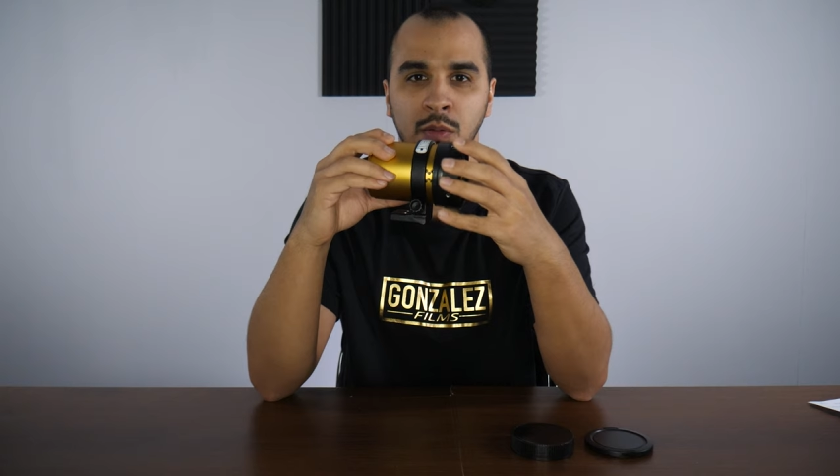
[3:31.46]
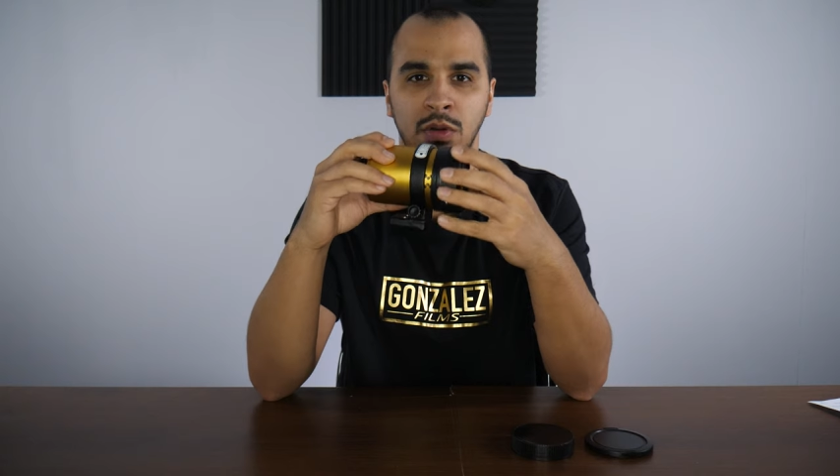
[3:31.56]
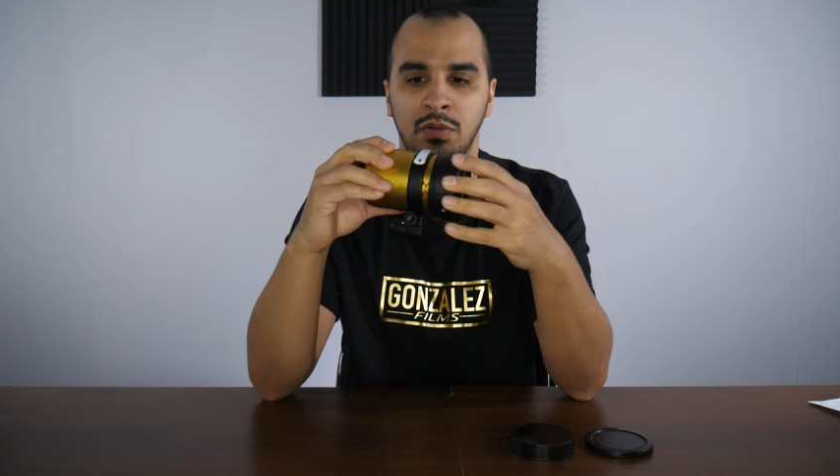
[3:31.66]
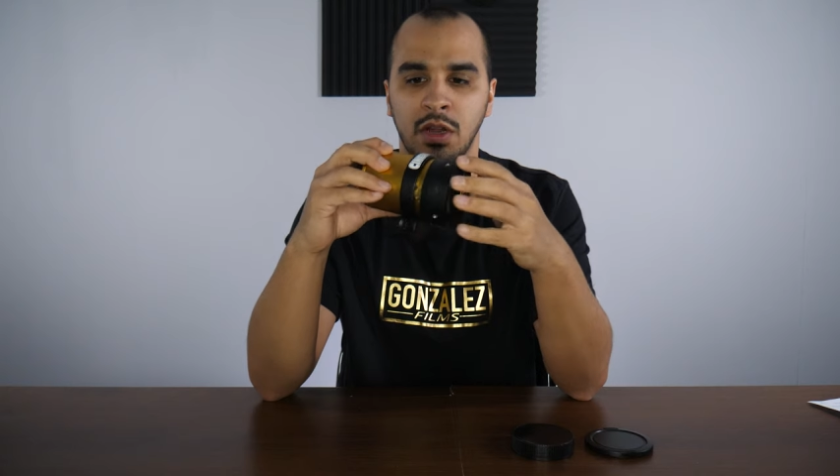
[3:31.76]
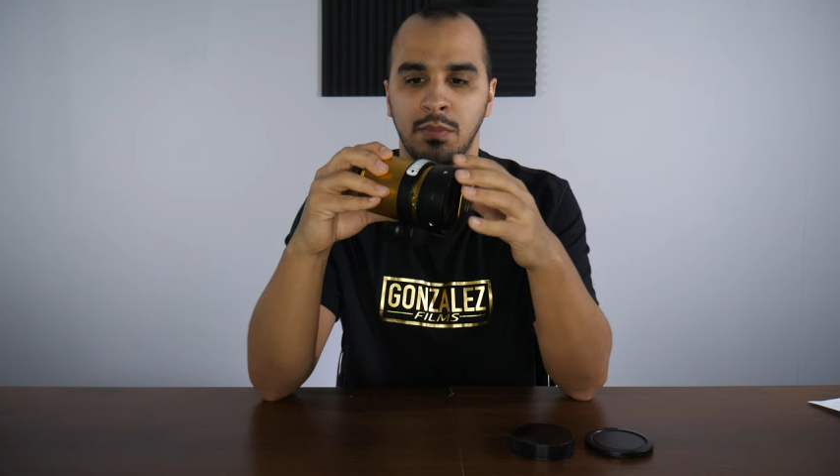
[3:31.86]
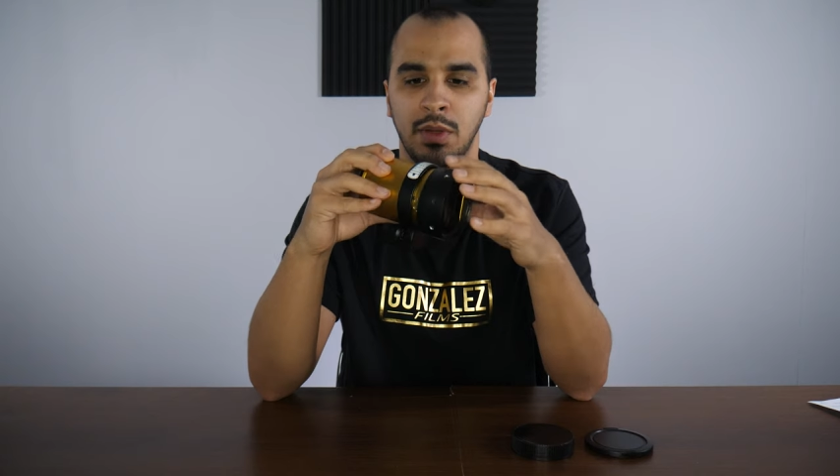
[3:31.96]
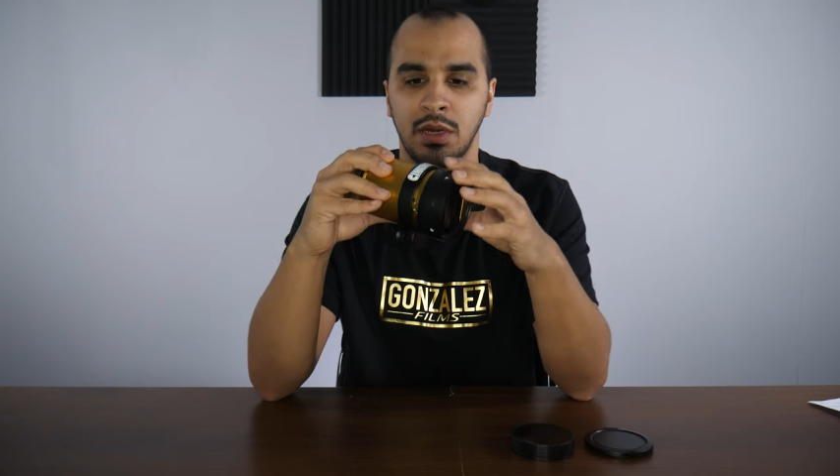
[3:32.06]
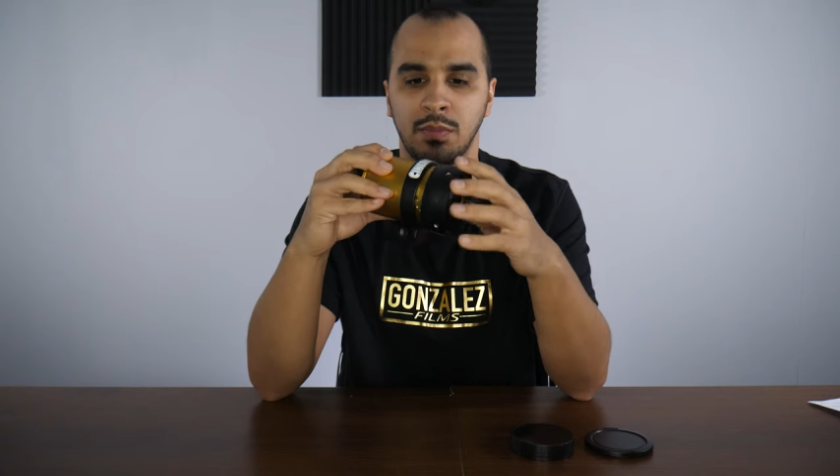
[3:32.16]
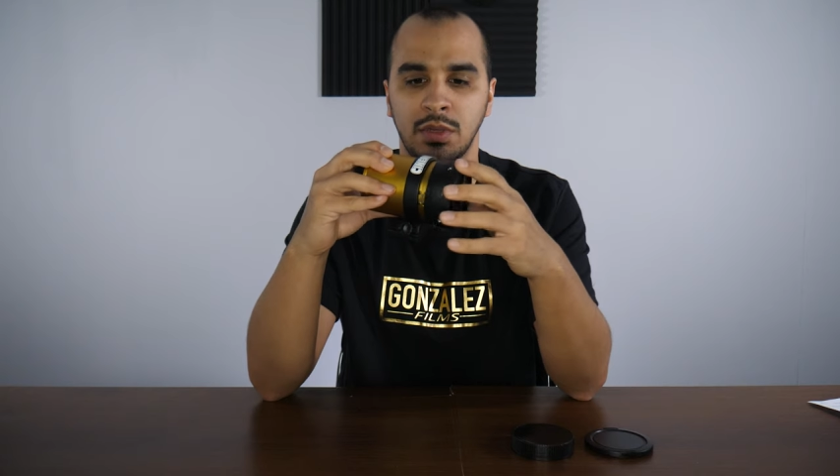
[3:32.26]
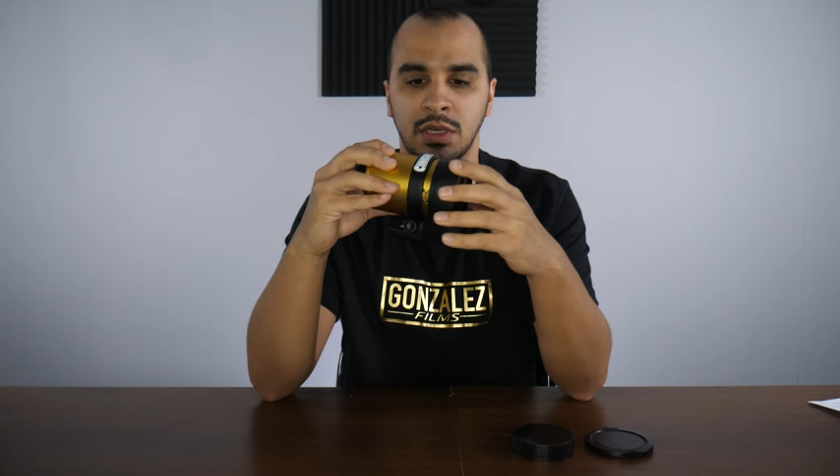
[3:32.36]
wouldn't recommend
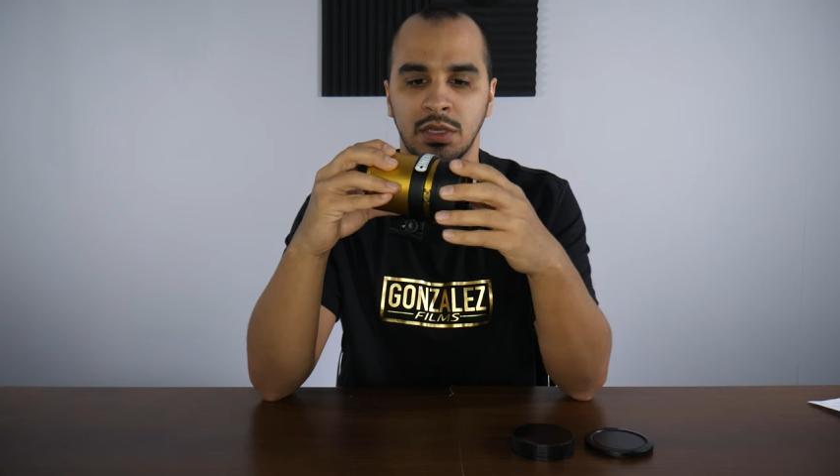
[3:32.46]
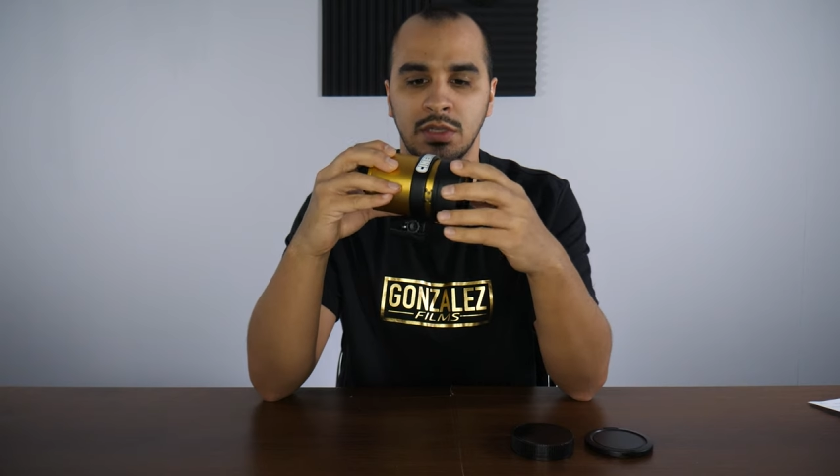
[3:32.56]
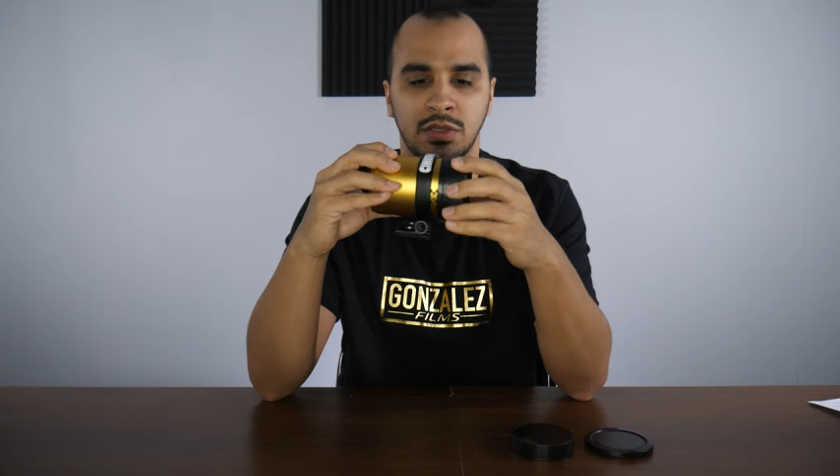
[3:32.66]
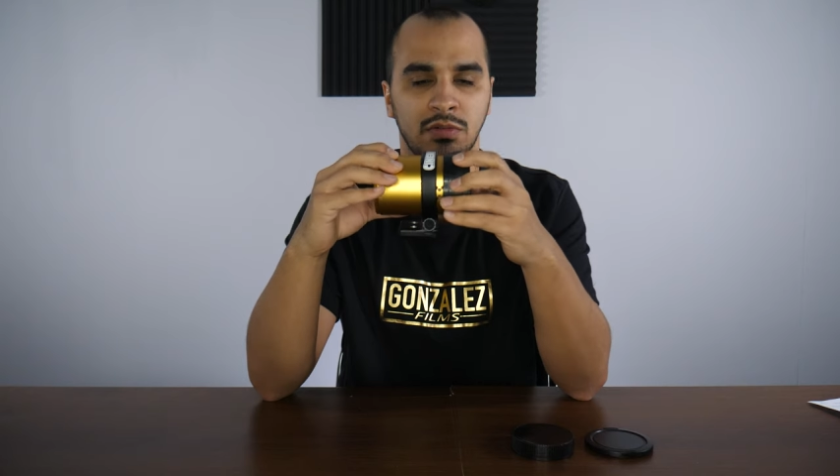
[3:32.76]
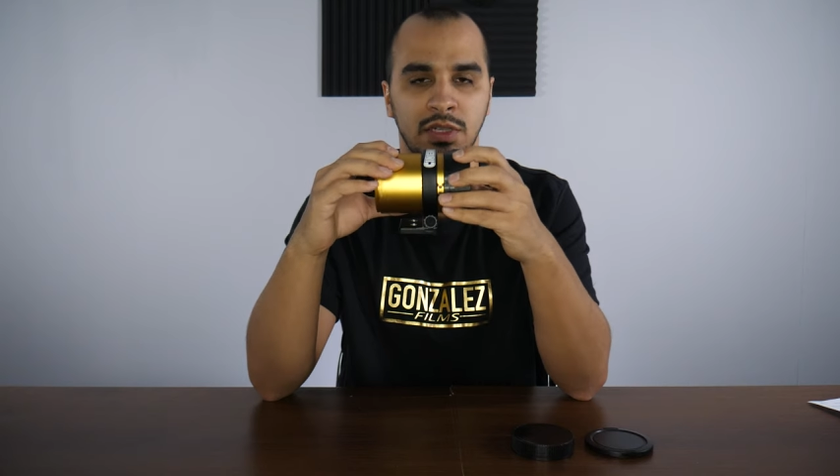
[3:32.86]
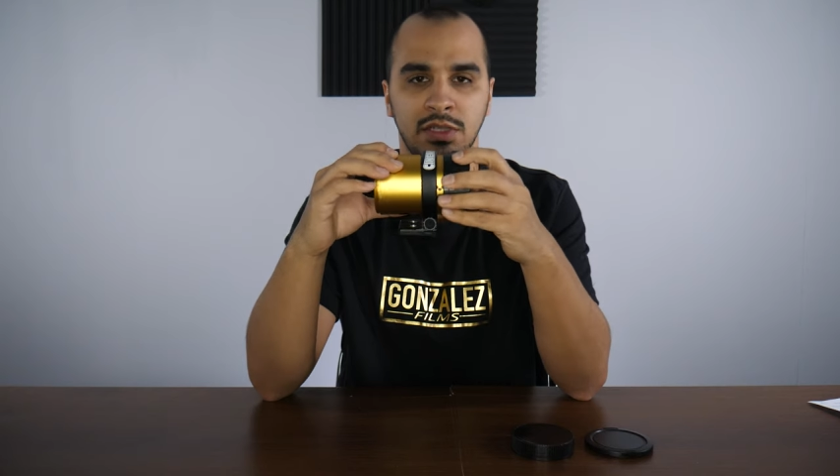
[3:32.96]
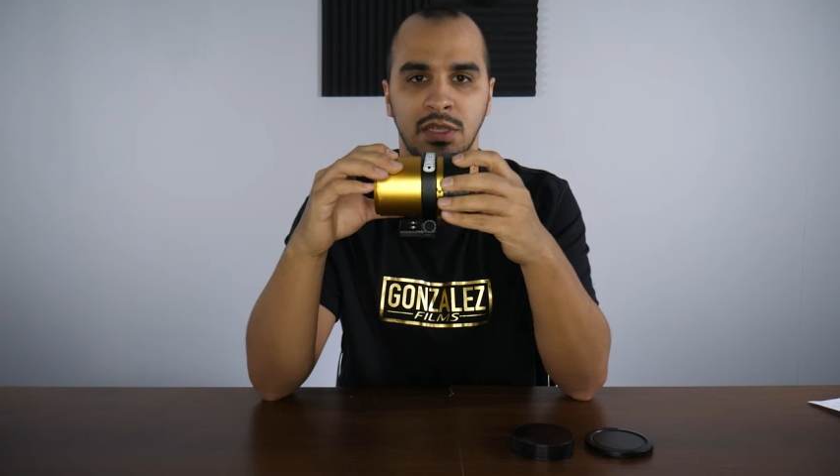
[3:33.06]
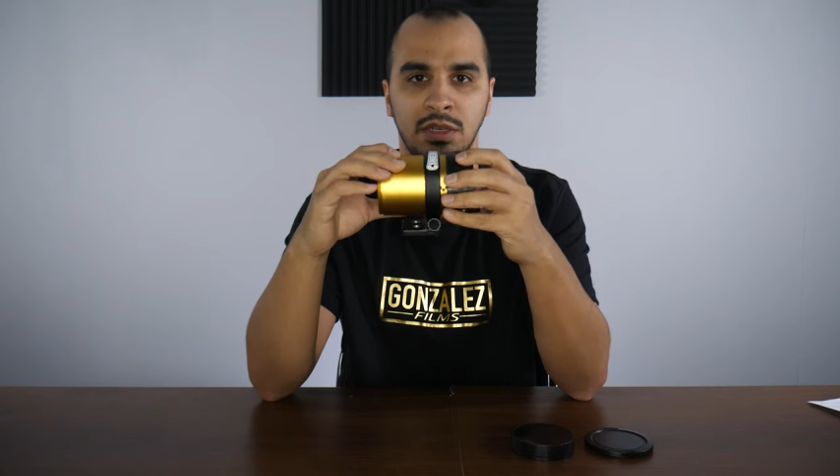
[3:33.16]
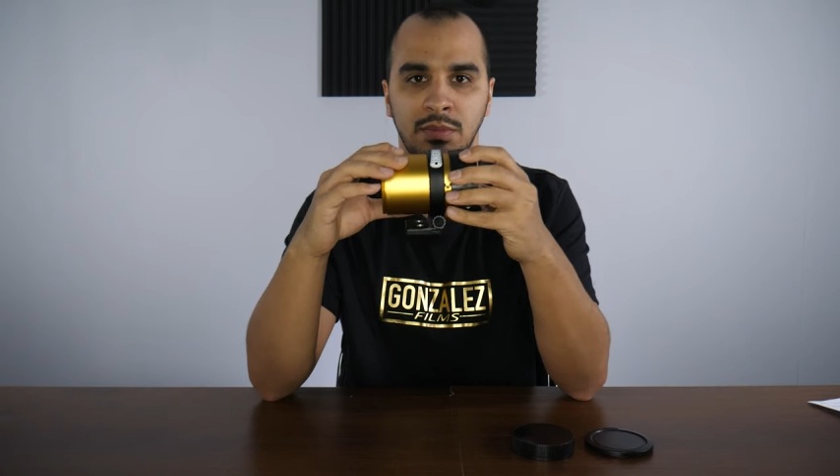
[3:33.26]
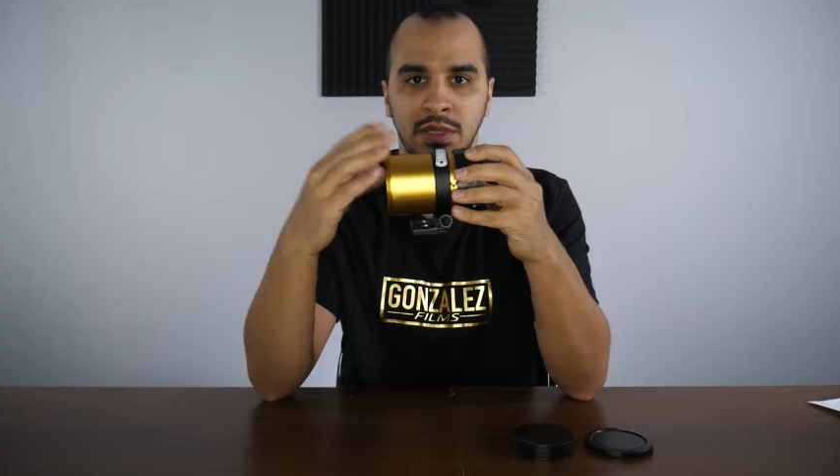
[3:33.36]
it because you're
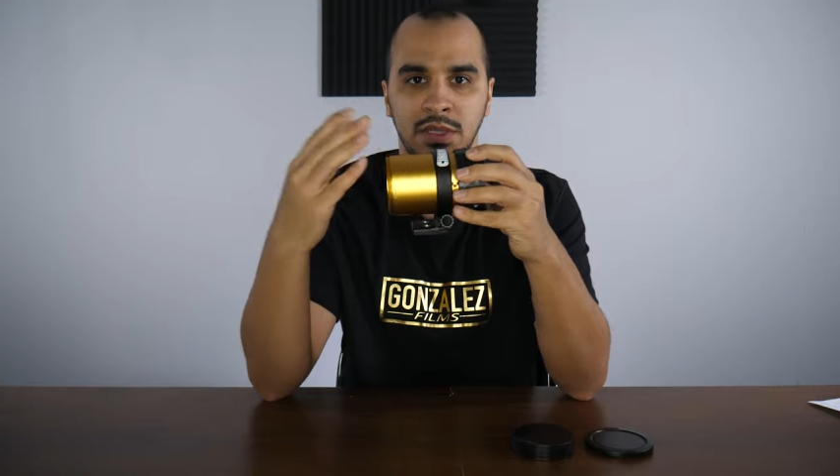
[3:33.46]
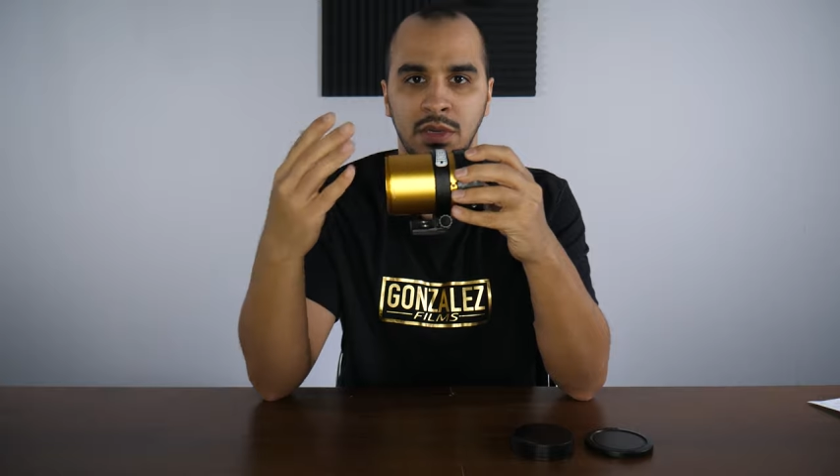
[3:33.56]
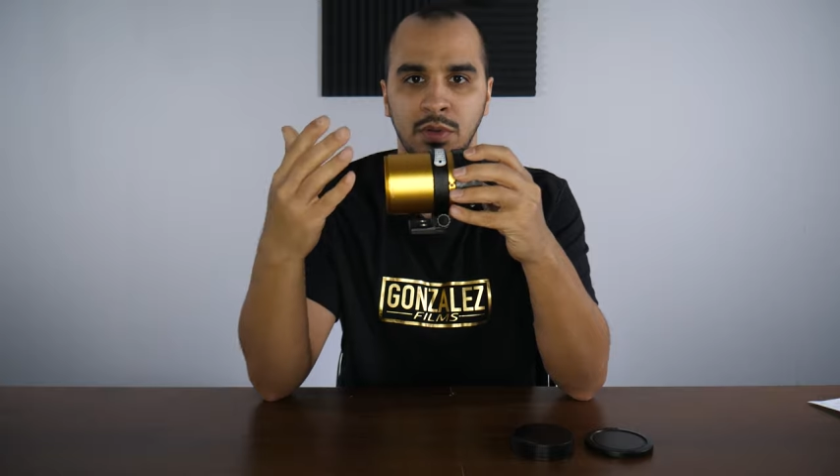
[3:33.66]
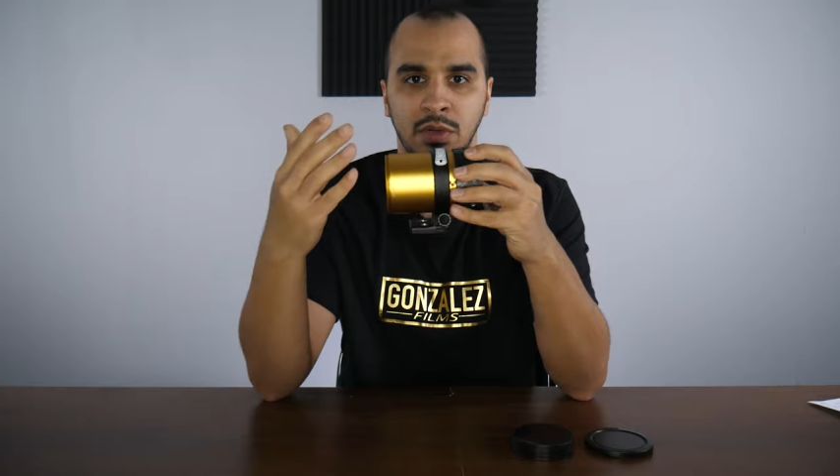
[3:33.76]
risking messing up